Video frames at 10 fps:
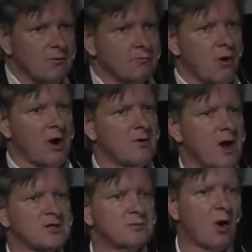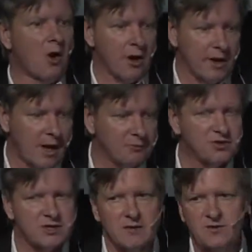of ryegrass by up to
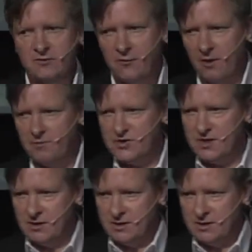75%